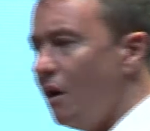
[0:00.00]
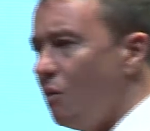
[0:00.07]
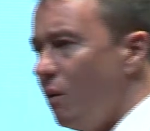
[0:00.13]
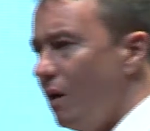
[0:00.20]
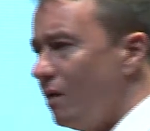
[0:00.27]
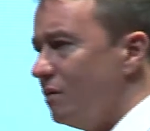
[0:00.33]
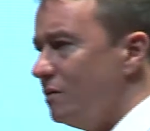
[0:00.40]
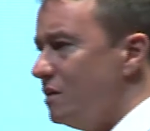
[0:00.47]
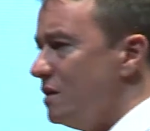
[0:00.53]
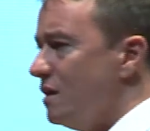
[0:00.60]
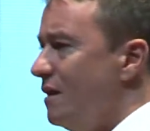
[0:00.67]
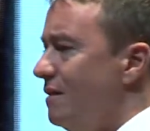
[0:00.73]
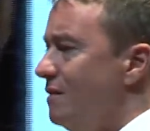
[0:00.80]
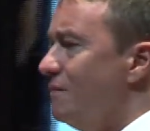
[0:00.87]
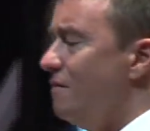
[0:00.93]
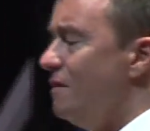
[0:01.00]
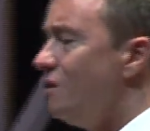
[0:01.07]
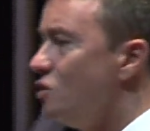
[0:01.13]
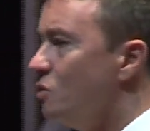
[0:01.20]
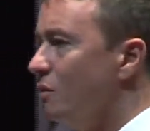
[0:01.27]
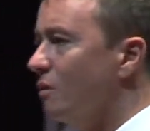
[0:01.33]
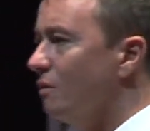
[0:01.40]
our world as an
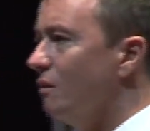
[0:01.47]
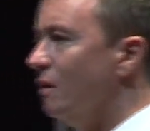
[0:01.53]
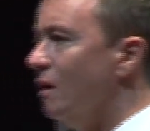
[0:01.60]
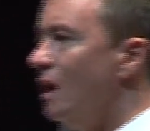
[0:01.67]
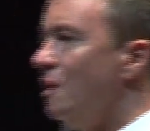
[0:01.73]
individual,